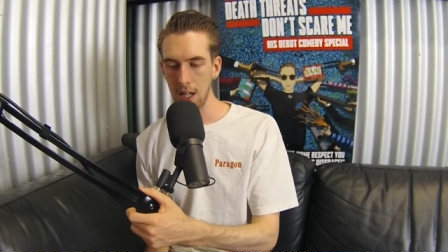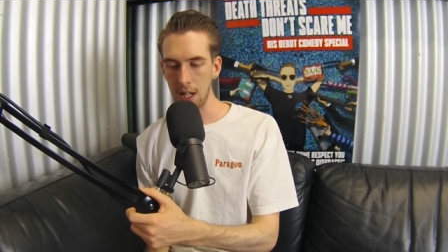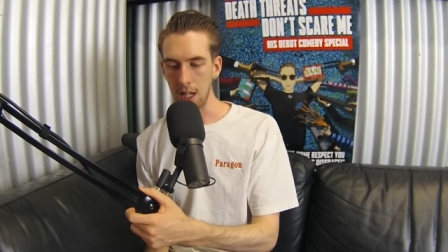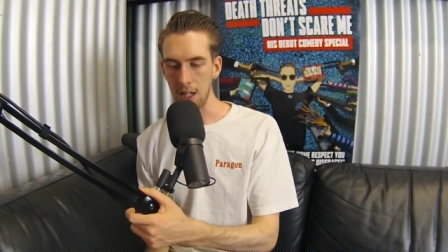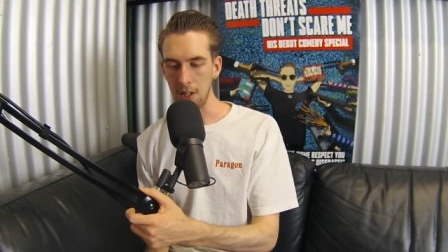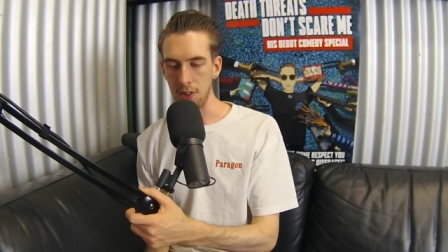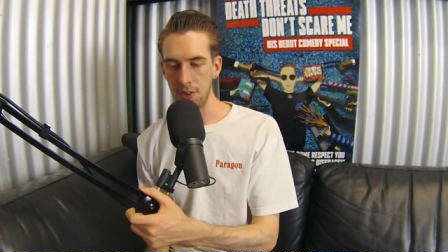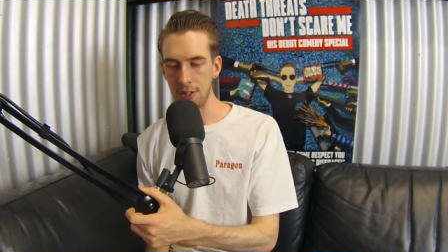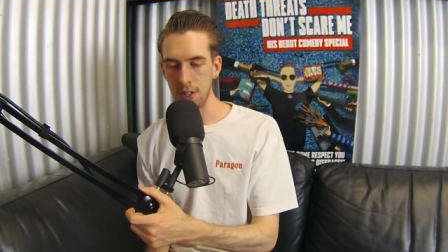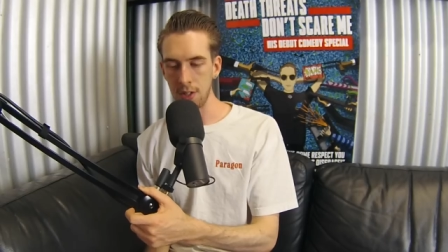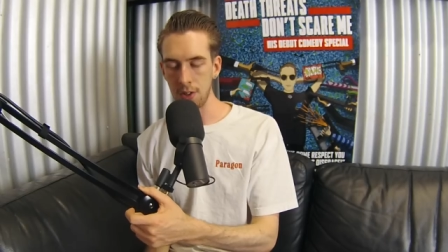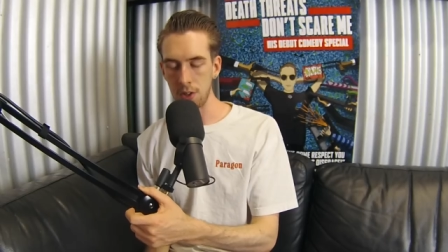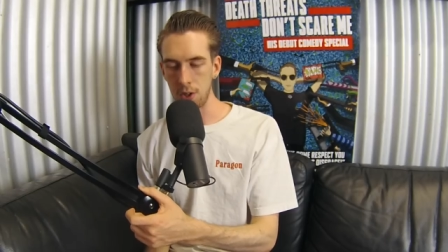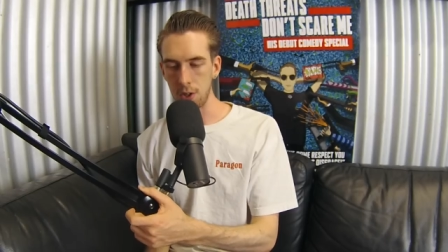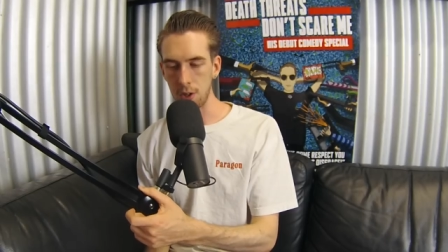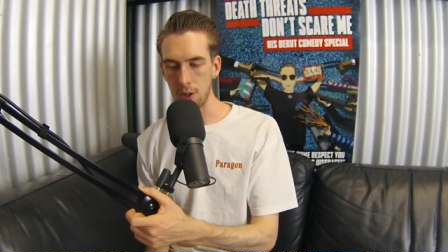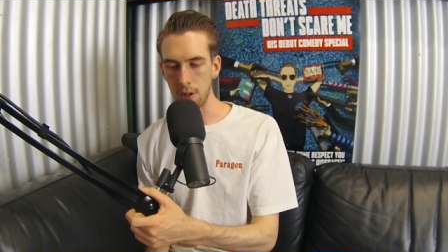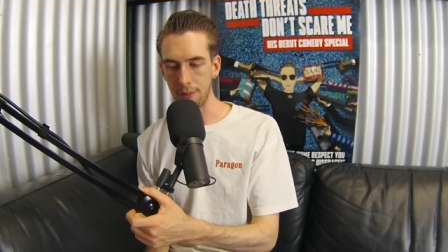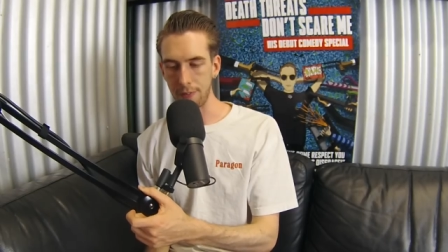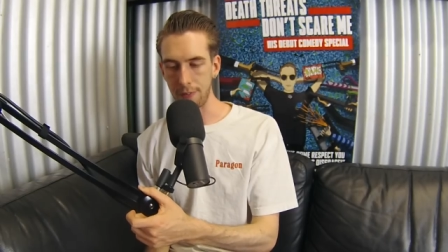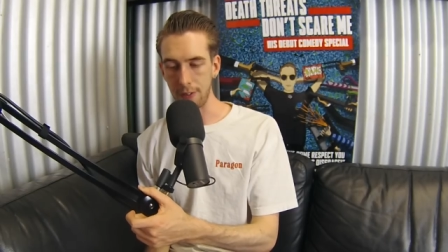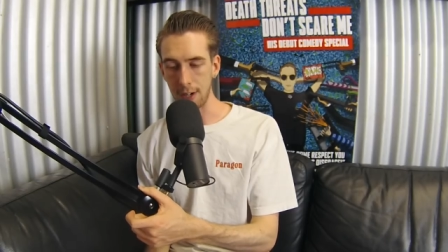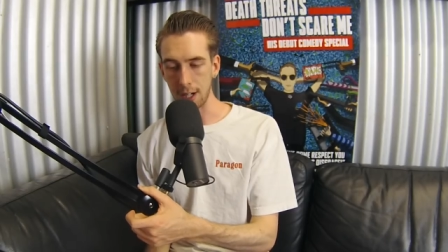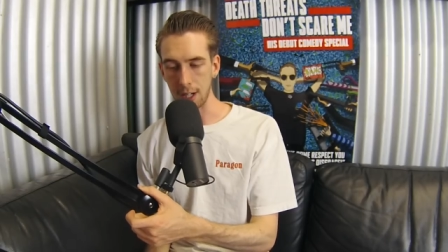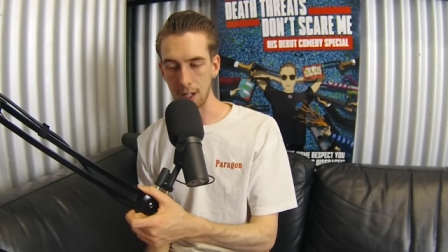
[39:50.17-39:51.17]
And since you're
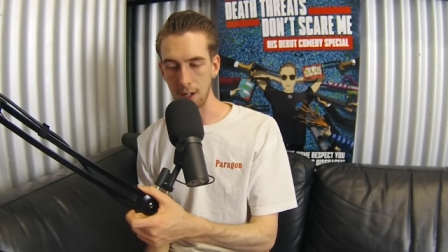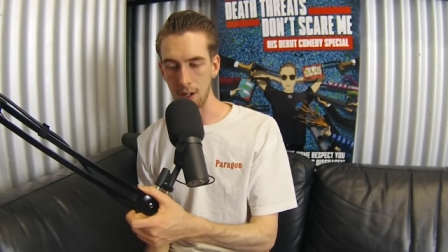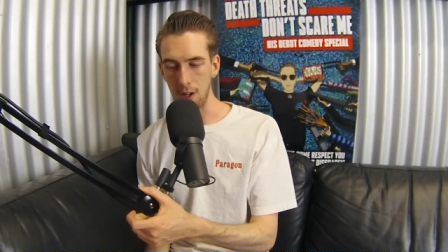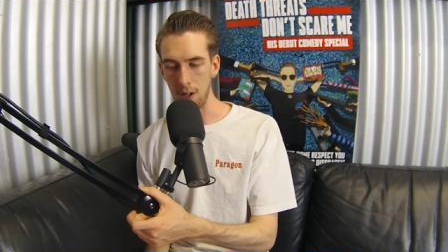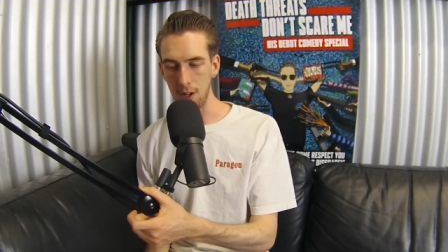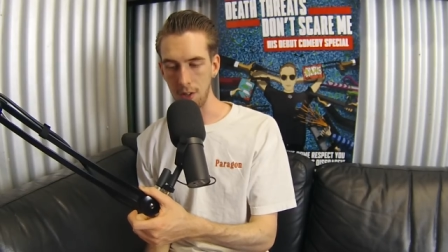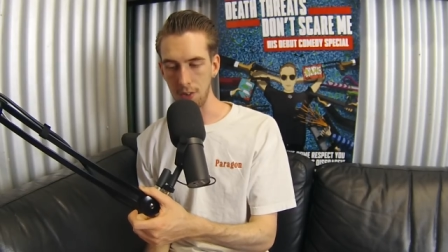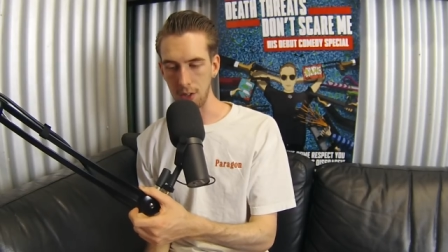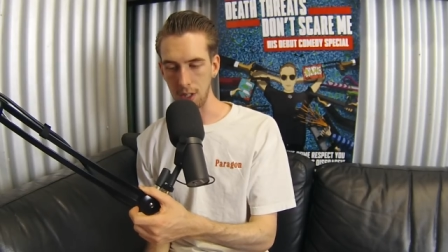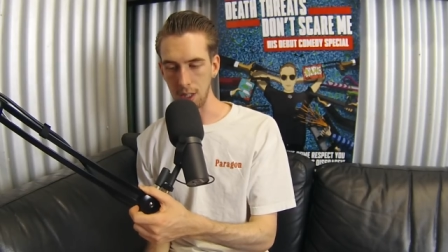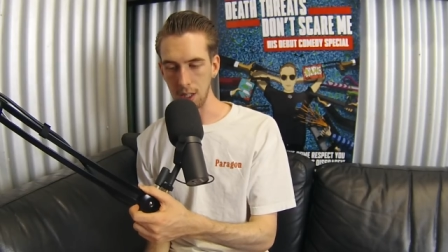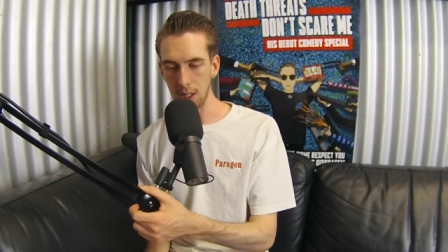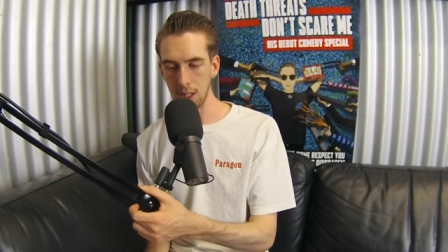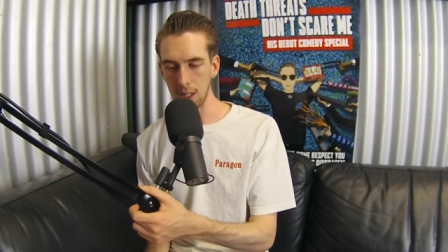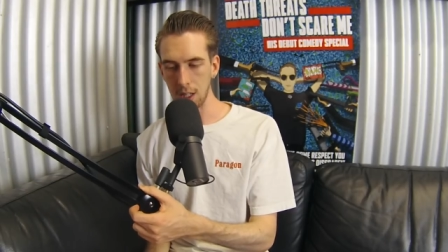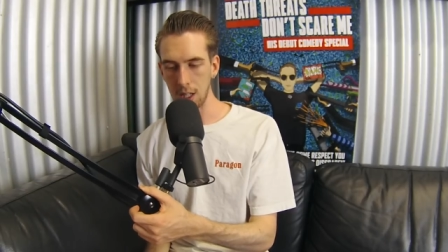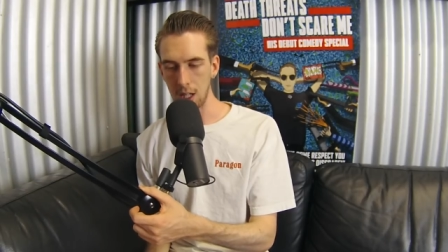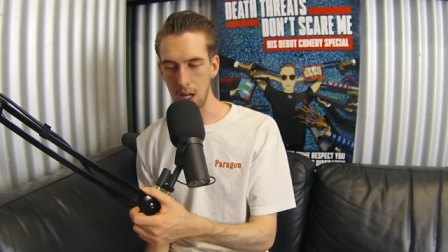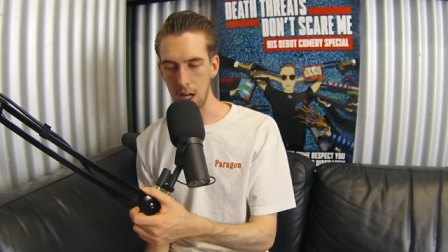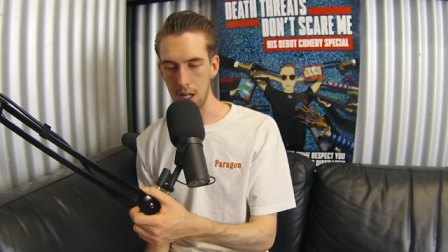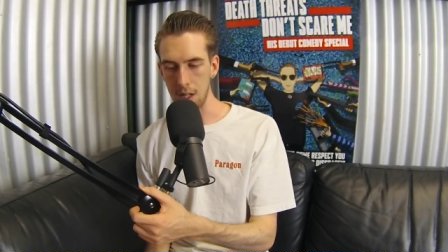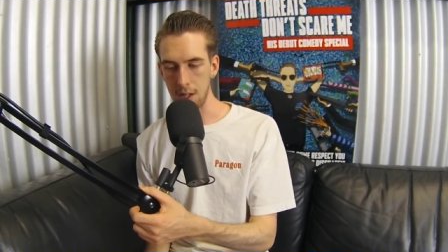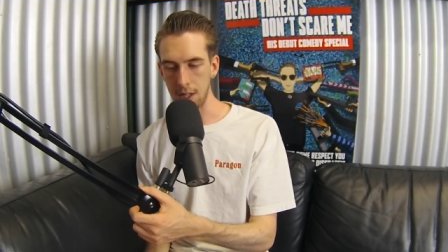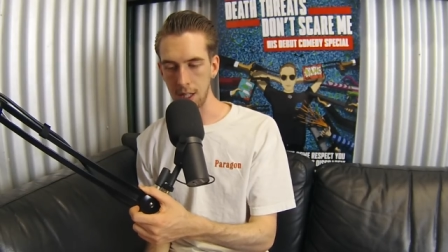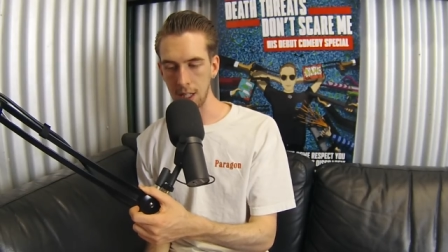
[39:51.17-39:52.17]
a fucking Aussie,
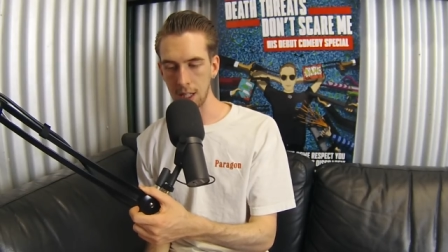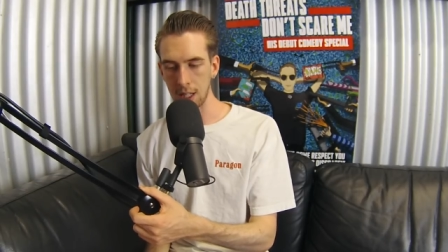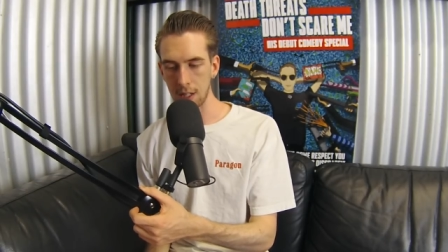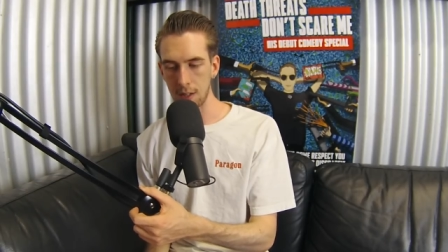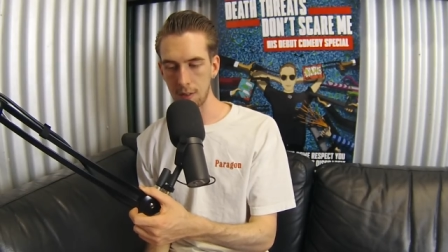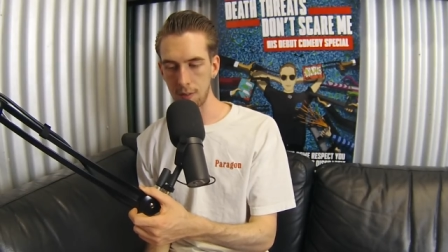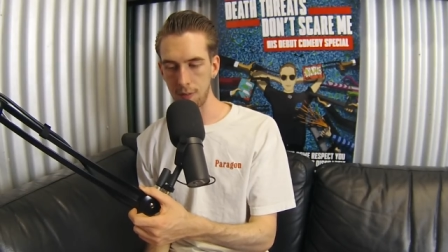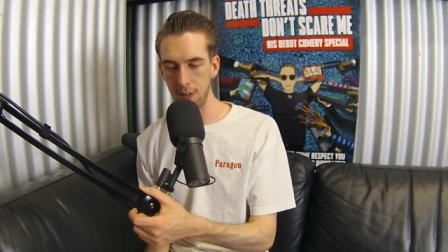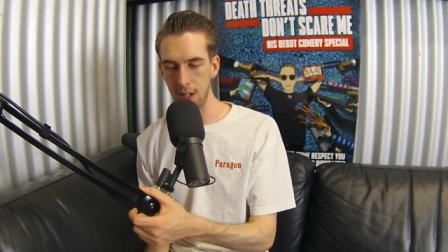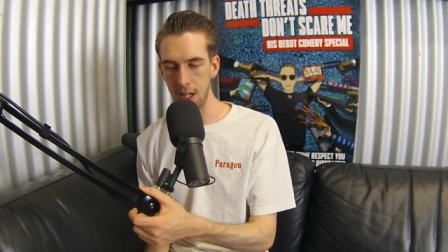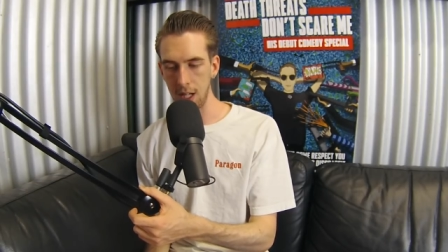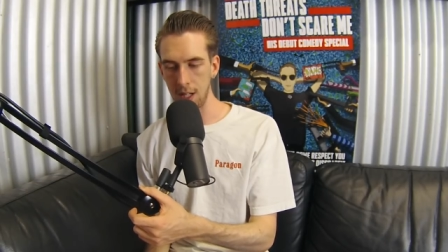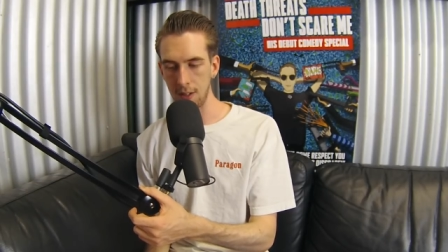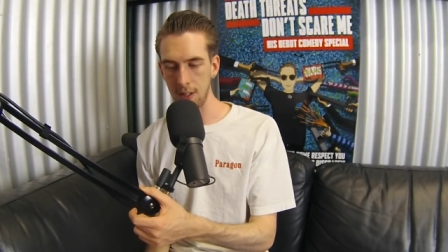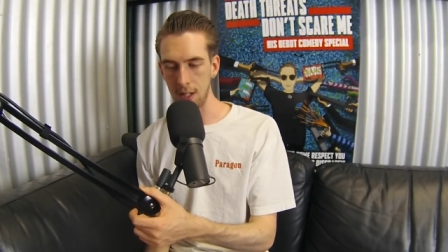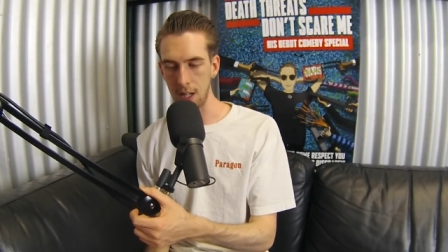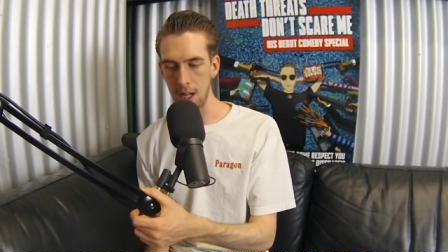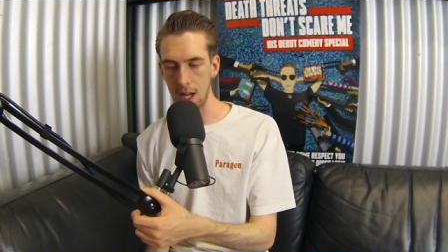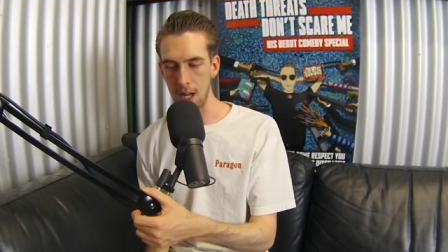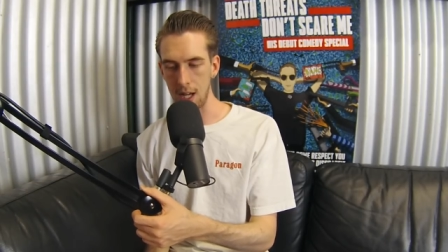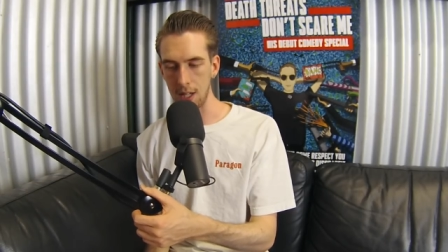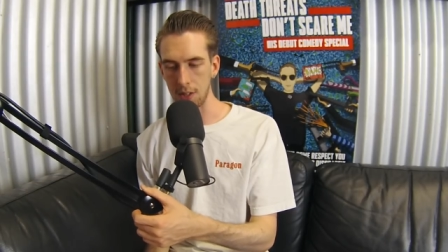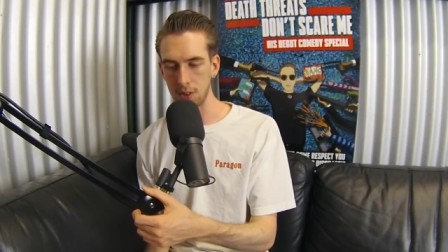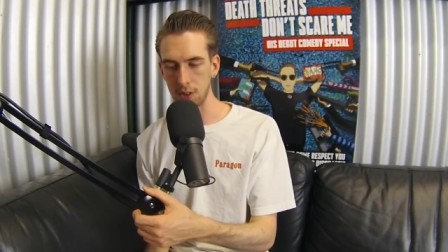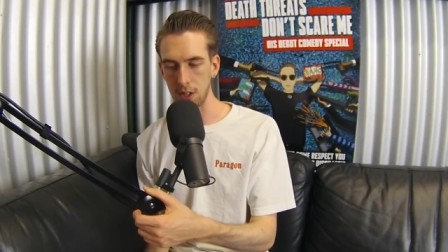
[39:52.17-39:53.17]
I think it's fair to
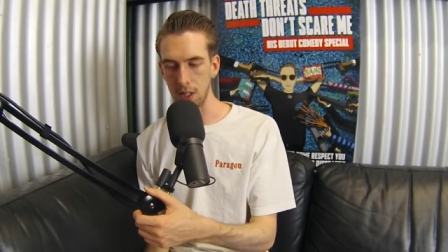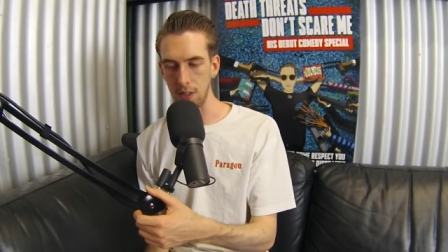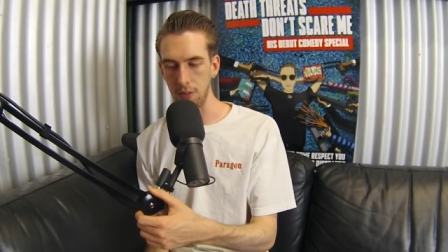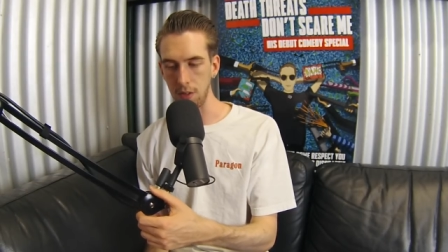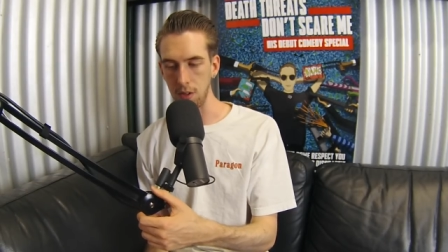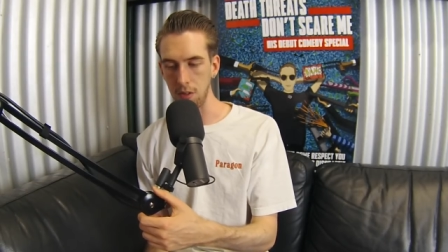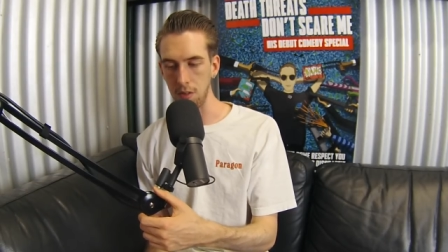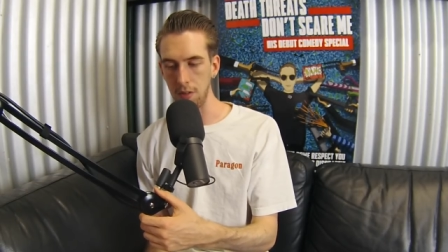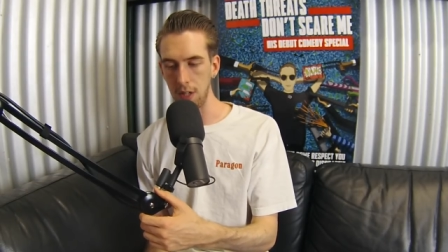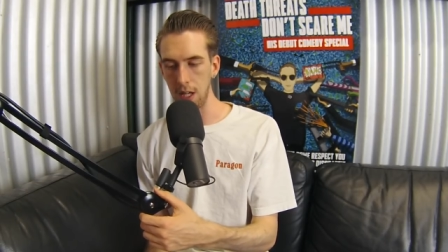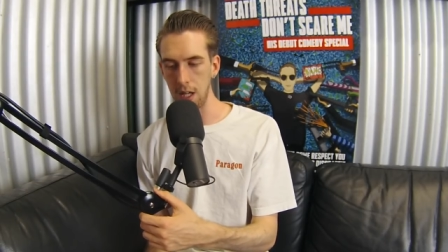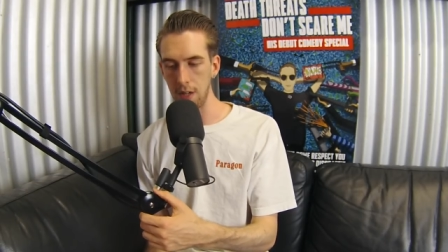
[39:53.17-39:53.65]
ask if you've